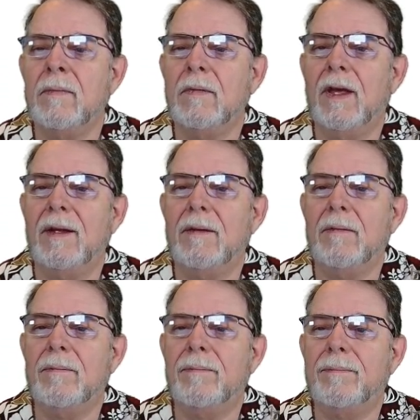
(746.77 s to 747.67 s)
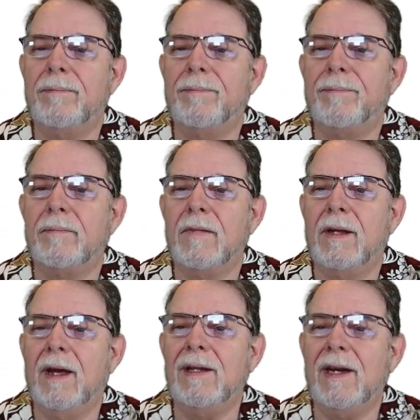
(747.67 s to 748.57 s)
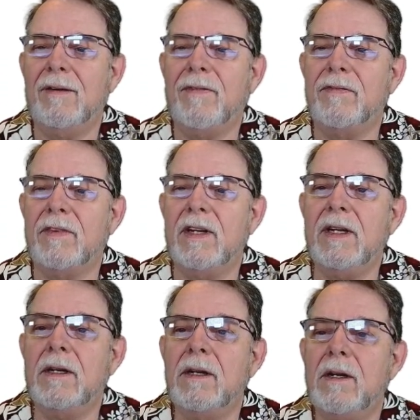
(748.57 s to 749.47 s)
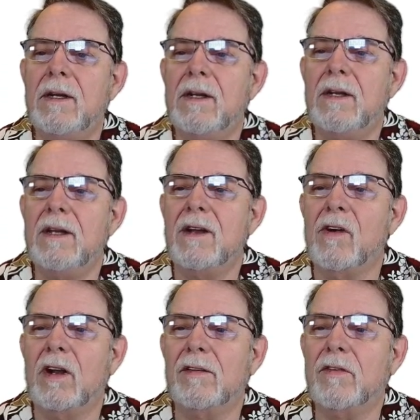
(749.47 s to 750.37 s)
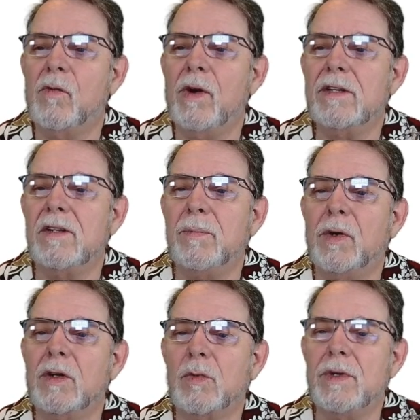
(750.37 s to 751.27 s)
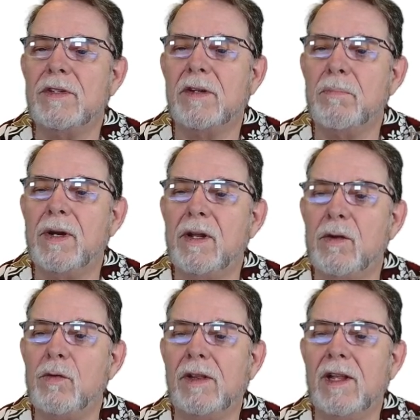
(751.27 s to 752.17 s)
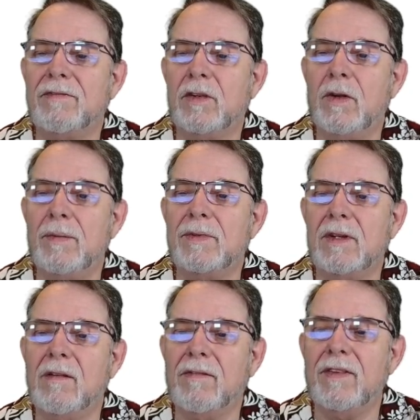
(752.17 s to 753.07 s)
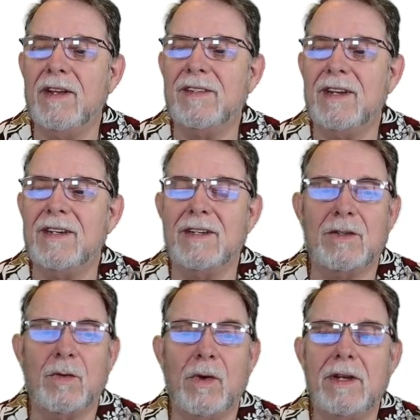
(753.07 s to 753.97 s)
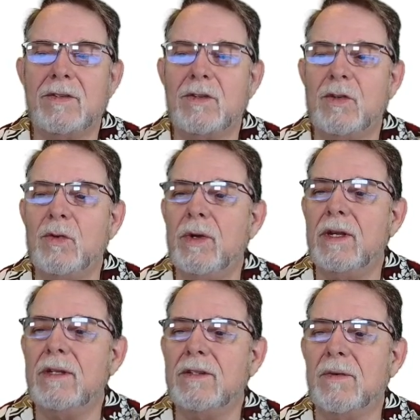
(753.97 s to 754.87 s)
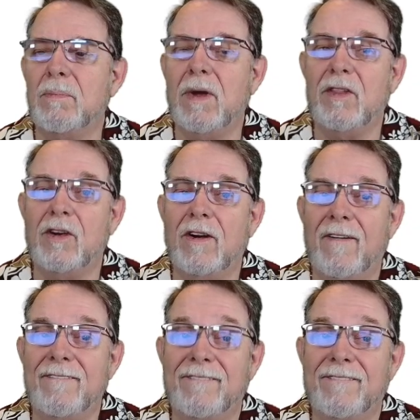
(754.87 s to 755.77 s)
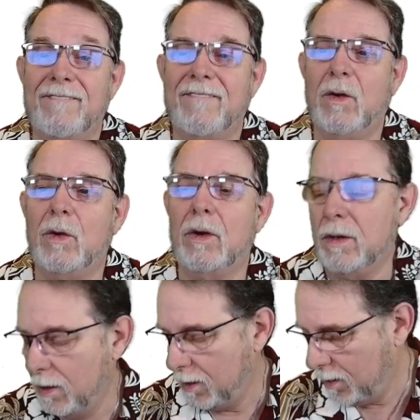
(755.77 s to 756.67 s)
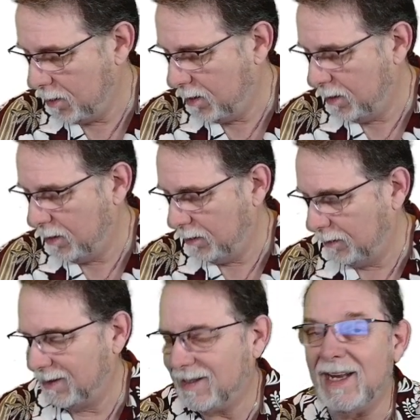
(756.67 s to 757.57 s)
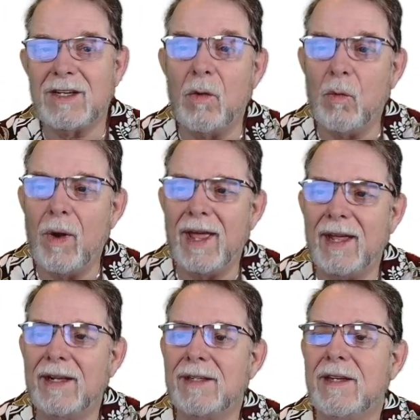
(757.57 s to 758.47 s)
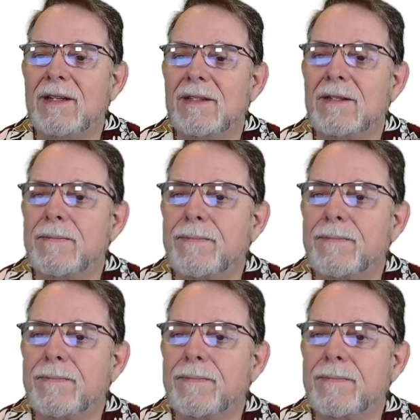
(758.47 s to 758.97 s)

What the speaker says: Okay. Highlighted 15. A rod of correction imparts wisdom, but a youth left to himself is a disgrace to his mother. Or sent away, it says.